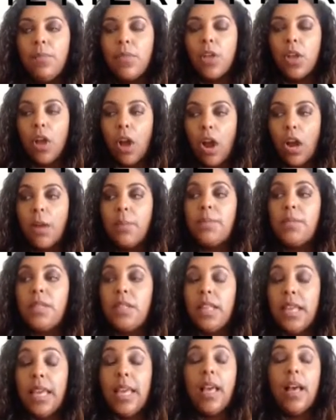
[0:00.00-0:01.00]

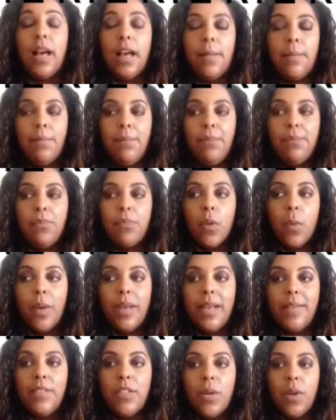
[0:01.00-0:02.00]
carbs.
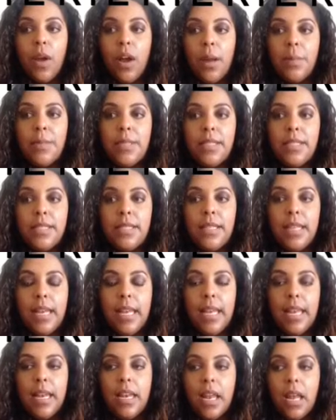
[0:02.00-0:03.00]
What gives you carbs is
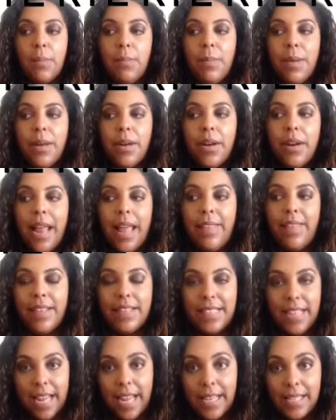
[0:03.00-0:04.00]
the nut butter and the
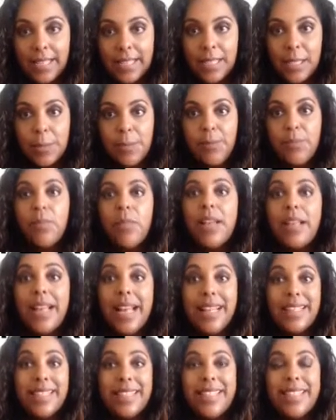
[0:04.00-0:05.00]
dates.
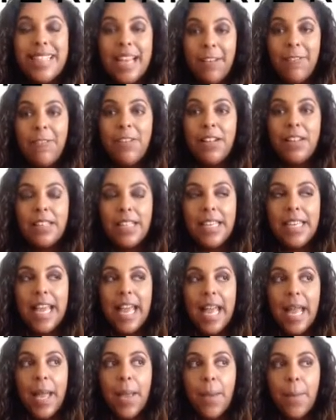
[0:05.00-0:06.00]
It's definitely
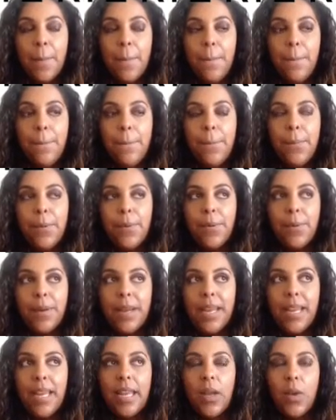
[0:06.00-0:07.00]
a
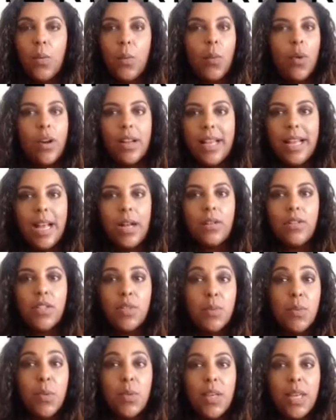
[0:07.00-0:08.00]
pre-workout
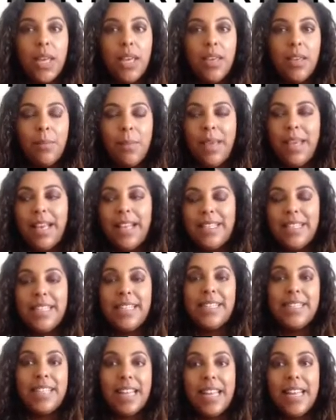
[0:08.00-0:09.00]
smoothie because
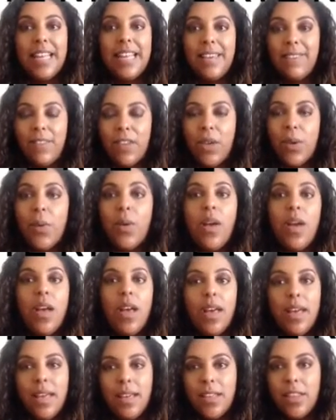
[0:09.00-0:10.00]
it's going to give you
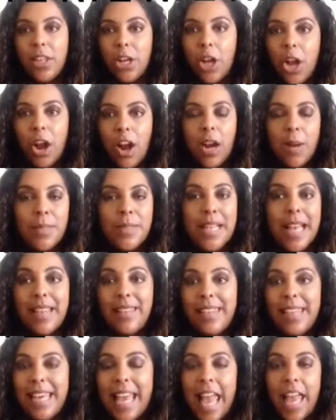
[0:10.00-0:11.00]
the carbs
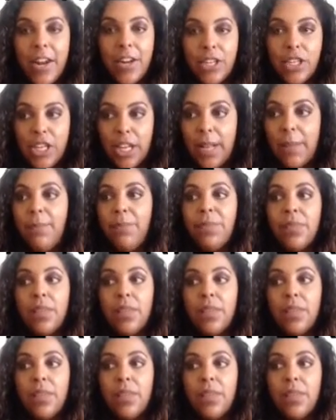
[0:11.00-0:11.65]
and the energy.